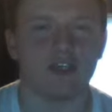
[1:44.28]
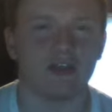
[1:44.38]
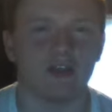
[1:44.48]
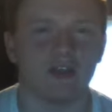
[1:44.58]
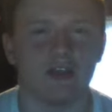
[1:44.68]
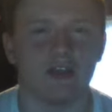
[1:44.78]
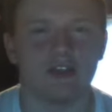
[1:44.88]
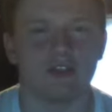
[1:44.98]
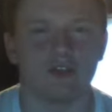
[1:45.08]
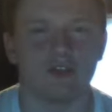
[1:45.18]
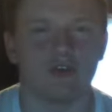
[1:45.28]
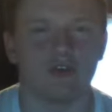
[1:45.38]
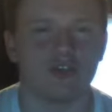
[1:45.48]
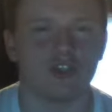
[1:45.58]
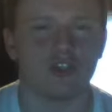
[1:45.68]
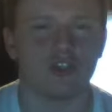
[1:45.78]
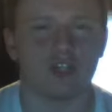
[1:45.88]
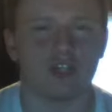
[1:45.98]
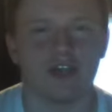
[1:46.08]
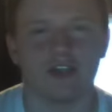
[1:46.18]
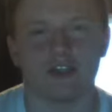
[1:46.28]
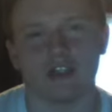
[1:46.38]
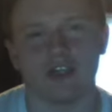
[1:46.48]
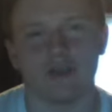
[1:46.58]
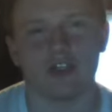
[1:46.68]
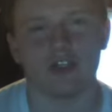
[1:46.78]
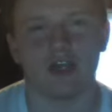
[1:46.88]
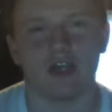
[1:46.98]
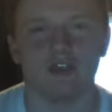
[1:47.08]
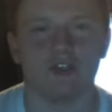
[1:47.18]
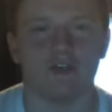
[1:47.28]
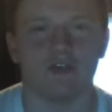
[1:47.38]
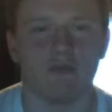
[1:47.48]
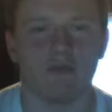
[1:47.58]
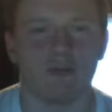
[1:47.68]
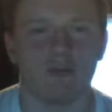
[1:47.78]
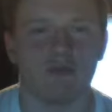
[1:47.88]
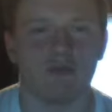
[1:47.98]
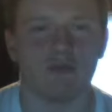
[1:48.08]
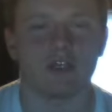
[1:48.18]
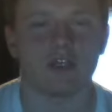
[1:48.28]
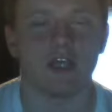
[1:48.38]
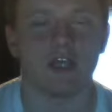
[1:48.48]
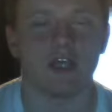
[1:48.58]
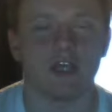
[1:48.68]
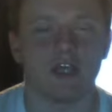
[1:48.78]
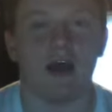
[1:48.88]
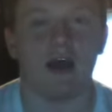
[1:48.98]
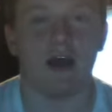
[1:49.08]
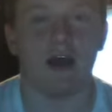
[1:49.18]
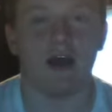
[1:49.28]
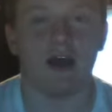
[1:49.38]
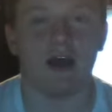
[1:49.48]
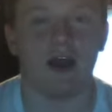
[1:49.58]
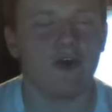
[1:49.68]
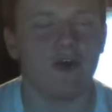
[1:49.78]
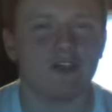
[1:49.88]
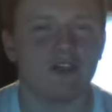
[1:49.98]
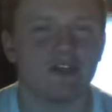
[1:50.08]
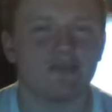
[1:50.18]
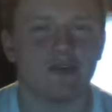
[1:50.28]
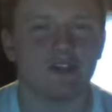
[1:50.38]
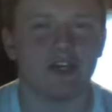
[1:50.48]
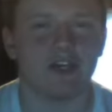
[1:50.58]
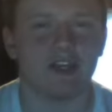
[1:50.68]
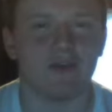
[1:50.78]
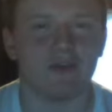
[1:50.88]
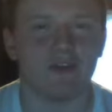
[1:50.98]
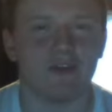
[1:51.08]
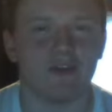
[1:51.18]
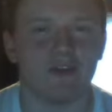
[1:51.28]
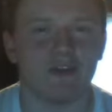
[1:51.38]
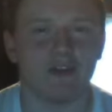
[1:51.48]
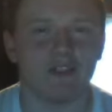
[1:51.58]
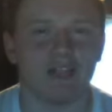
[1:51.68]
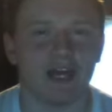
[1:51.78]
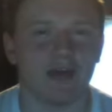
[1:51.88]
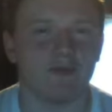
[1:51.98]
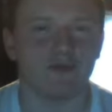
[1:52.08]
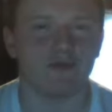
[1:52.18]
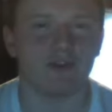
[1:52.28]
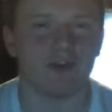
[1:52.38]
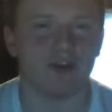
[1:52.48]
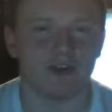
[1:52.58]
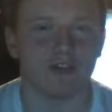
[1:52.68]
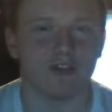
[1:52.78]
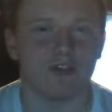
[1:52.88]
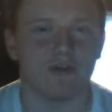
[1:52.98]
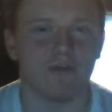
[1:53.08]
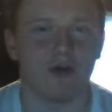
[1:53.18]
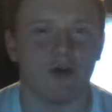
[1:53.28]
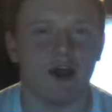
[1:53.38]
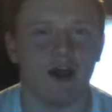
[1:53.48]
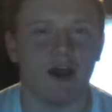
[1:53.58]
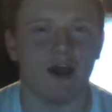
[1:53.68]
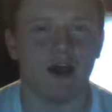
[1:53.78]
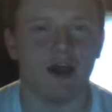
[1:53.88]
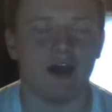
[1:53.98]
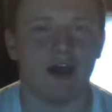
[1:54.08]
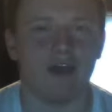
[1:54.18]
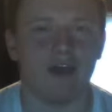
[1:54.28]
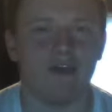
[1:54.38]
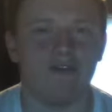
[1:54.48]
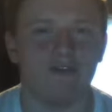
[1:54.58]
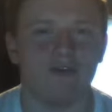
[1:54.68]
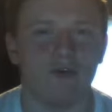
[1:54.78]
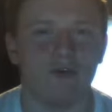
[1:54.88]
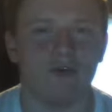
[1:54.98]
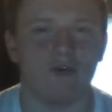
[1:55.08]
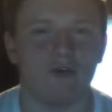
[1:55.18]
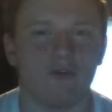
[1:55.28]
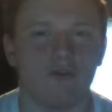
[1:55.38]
and these like Ghost Chili Challenge, Cinnamon Challenge, the Red Bull Milk Challenge. I always says on my channel I would never do that because it's absolutely nuts, but I've got